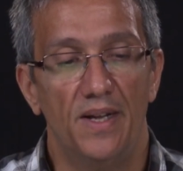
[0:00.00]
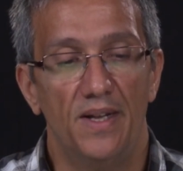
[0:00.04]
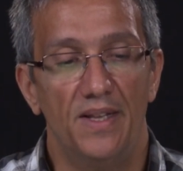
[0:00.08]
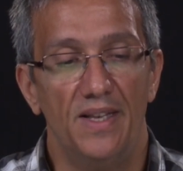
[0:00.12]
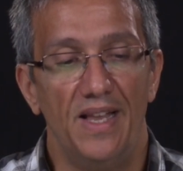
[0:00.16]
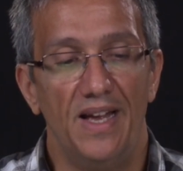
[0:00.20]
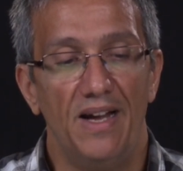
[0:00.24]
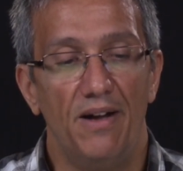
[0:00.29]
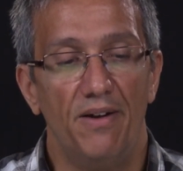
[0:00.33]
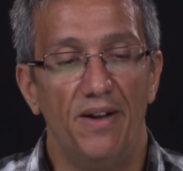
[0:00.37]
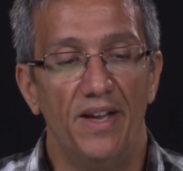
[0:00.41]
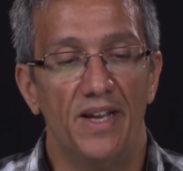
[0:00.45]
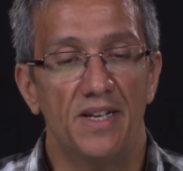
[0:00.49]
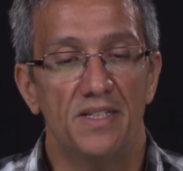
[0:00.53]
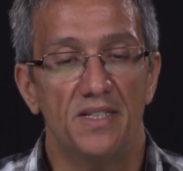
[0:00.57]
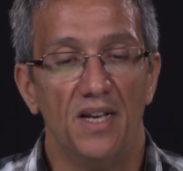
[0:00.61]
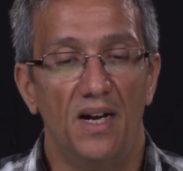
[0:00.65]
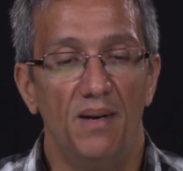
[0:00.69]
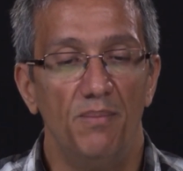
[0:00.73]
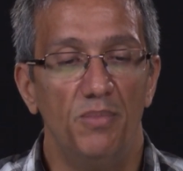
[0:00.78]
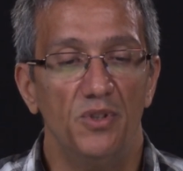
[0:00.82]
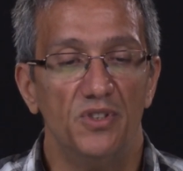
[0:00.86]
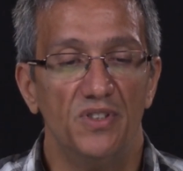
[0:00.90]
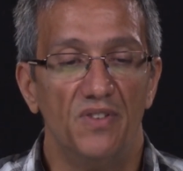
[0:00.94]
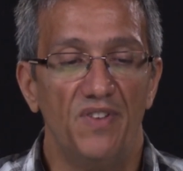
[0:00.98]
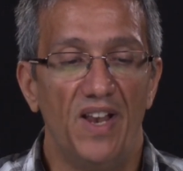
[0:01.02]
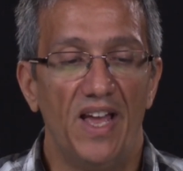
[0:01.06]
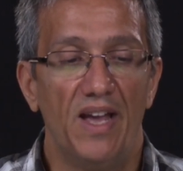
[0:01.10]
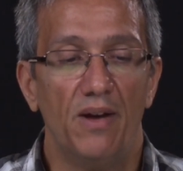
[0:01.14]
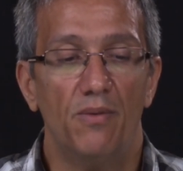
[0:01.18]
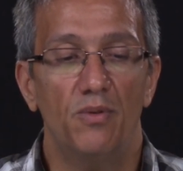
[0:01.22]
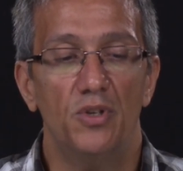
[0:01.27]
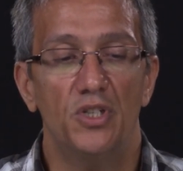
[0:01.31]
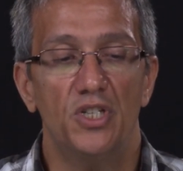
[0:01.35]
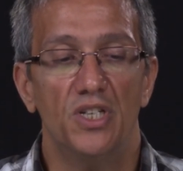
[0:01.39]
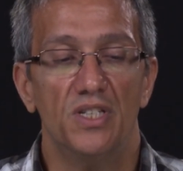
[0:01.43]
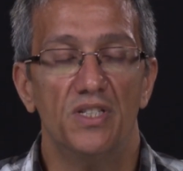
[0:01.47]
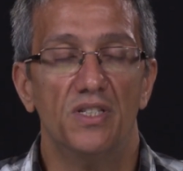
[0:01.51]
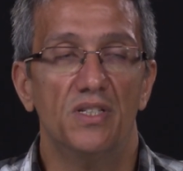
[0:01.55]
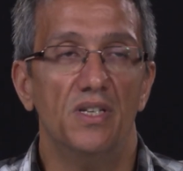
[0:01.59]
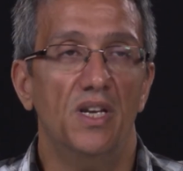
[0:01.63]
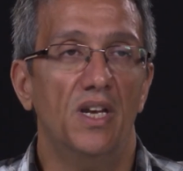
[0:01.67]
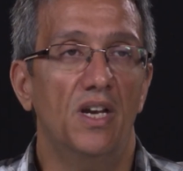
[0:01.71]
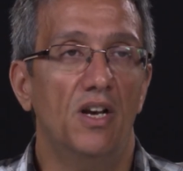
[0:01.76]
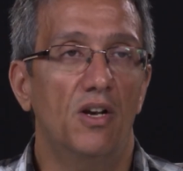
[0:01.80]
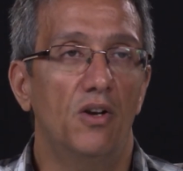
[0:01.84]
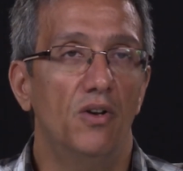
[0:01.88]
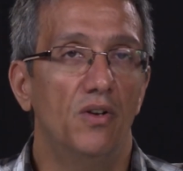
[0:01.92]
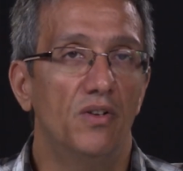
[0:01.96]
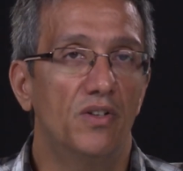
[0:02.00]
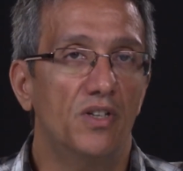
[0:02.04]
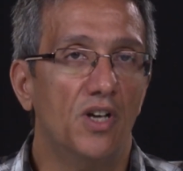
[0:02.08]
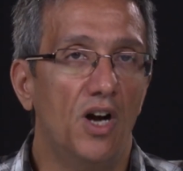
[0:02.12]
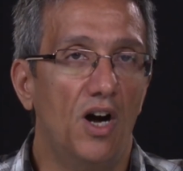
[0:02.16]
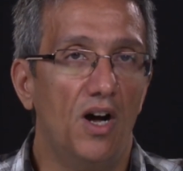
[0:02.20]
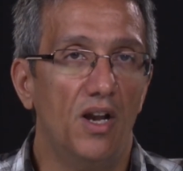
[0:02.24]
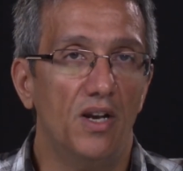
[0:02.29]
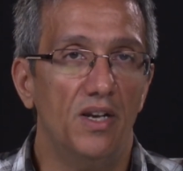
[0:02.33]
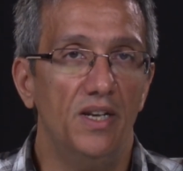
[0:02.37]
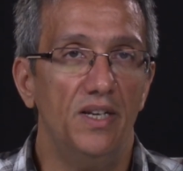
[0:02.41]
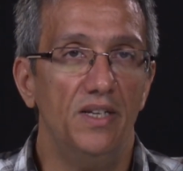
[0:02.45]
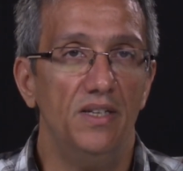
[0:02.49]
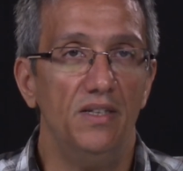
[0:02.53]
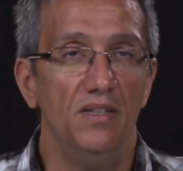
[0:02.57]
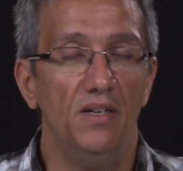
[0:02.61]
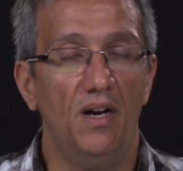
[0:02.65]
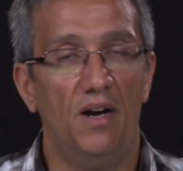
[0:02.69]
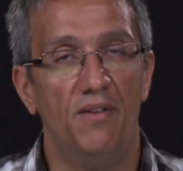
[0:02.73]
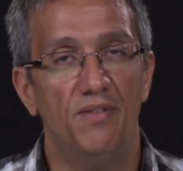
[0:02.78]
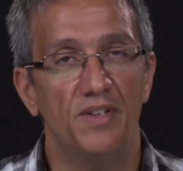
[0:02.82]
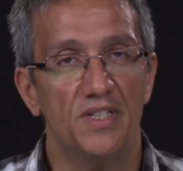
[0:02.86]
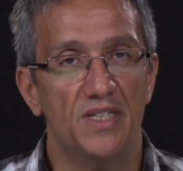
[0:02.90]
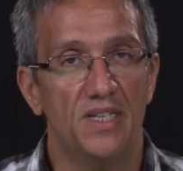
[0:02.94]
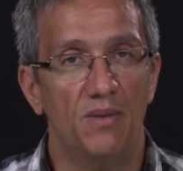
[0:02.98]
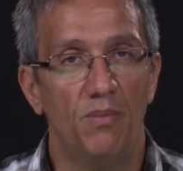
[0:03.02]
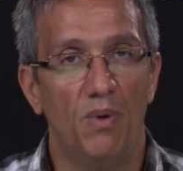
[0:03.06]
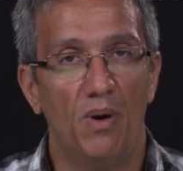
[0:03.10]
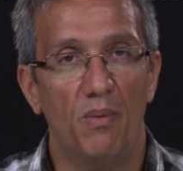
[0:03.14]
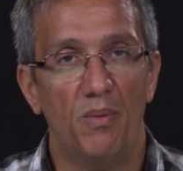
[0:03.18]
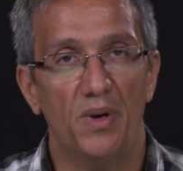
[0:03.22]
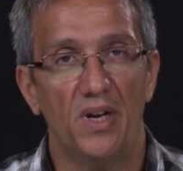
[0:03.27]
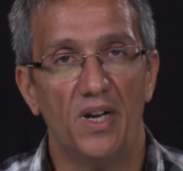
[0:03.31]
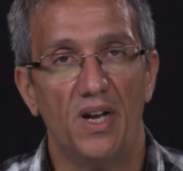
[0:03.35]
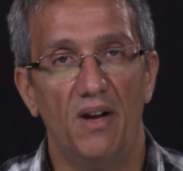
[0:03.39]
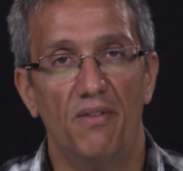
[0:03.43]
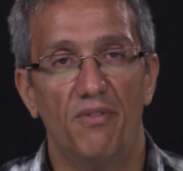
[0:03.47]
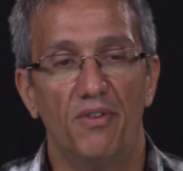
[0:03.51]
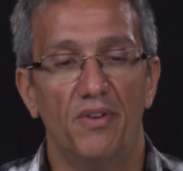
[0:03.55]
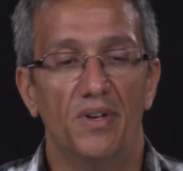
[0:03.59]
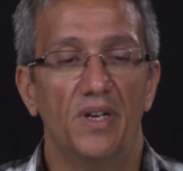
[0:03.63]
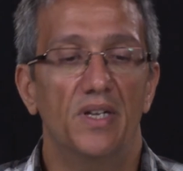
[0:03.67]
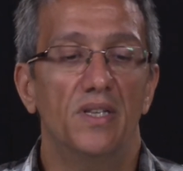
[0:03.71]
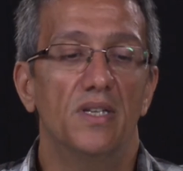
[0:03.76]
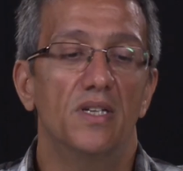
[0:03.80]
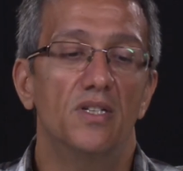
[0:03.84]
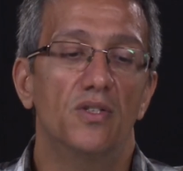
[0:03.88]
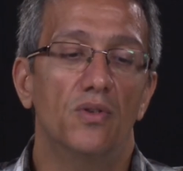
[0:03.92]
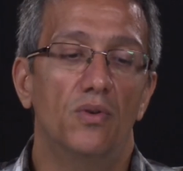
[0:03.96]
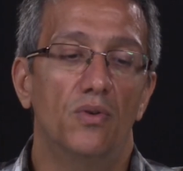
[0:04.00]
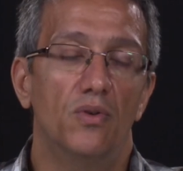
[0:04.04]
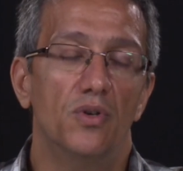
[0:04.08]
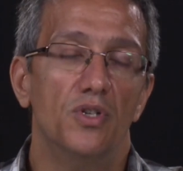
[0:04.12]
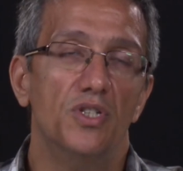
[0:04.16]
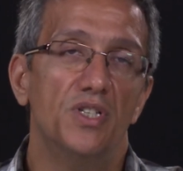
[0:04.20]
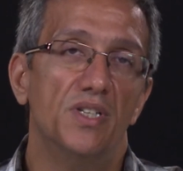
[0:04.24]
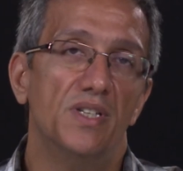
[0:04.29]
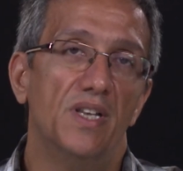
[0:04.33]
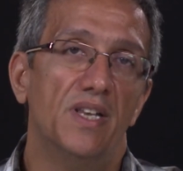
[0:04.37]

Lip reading: Now, examples of languages include Kotlin, obviously what we're covering in this course.